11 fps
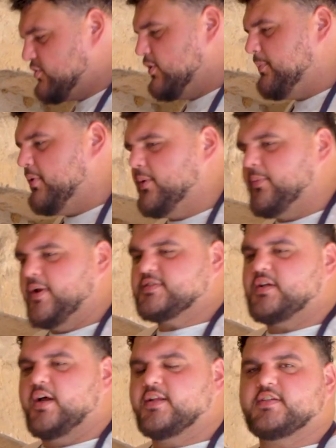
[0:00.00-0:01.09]
to a point where it's
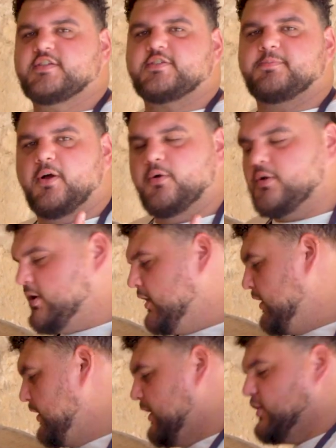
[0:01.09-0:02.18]
starting to smoke
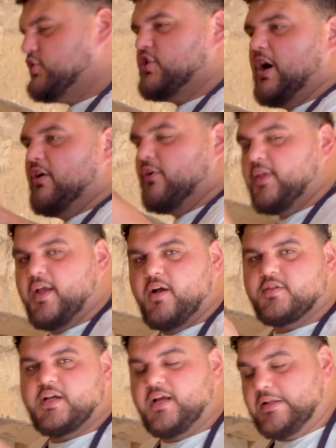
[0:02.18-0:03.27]
and char on the
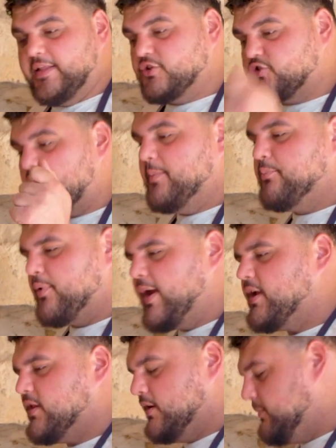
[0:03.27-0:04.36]
outside, and then try to
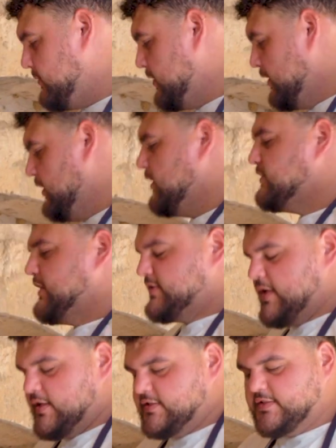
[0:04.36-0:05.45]
break them so it
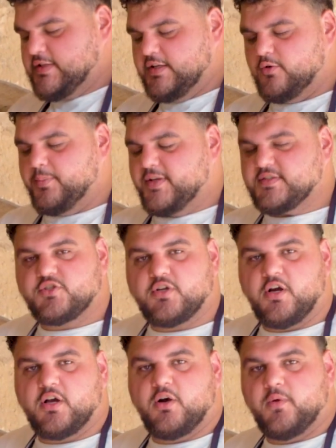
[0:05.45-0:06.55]
turns into little bits of
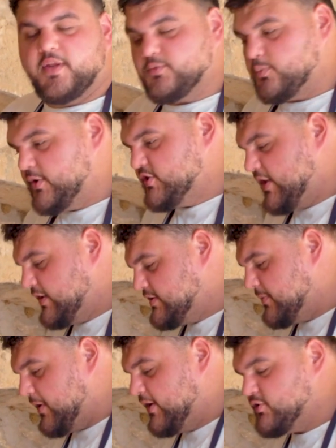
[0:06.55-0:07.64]
charcoal, which then
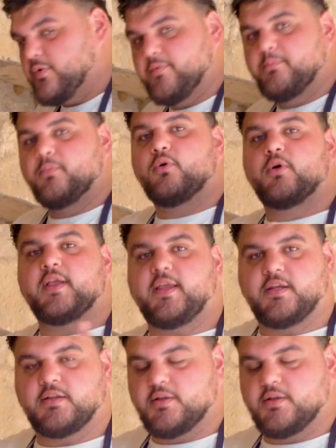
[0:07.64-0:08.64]
supplies you with more heat.